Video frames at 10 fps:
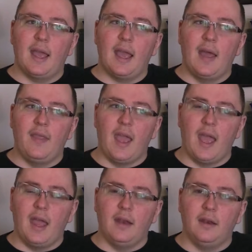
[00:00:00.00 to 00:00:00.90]
and
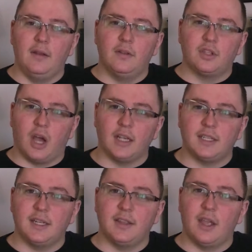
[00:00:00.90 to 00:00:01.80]
then toss
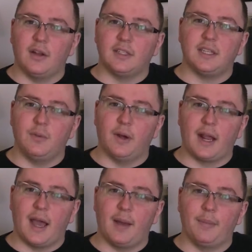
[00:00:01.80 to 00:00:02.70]
it in there and see what
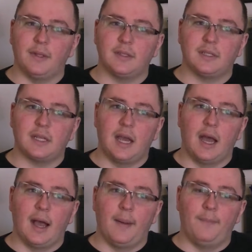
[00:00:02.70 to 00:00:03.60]
happens.
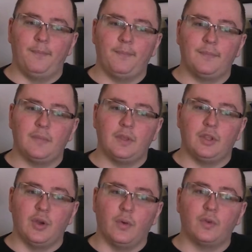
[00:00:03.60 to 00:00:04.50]

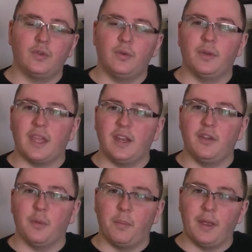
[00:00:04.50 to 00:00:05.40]
Don't do it with any of
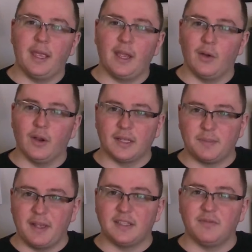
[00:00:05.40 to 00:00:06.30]
your big or
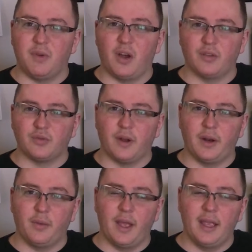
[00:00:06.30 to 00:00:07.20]
expensive models right
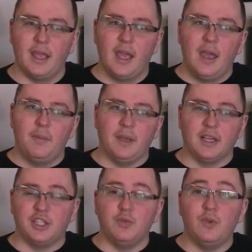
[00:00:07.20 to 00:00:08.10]
away,
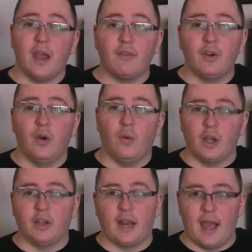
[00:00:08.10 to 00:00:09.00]
because you never know
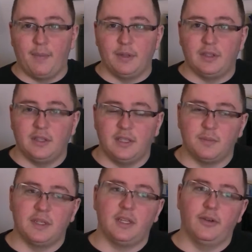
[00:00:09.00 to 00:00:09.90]
what could happen to these
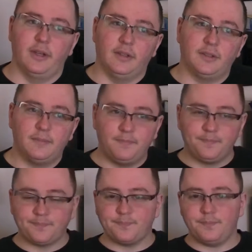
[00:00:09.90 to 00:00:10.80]
materials.
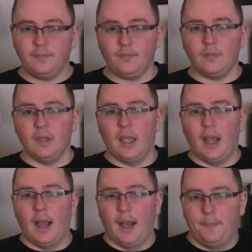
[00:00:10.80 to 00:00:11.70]

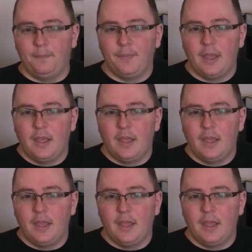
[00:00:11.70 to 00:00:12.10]
One